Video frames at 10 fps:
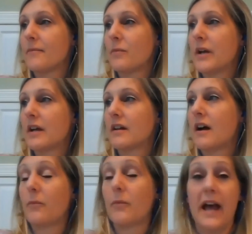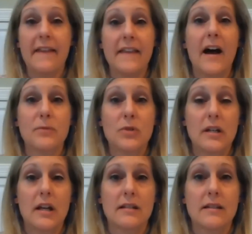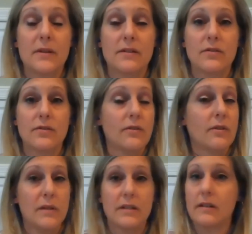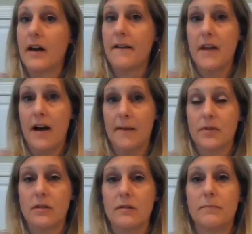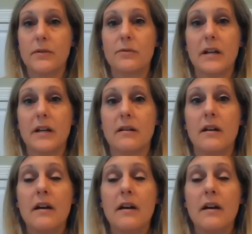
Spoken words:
we had the option as the business owner, and we still have the option between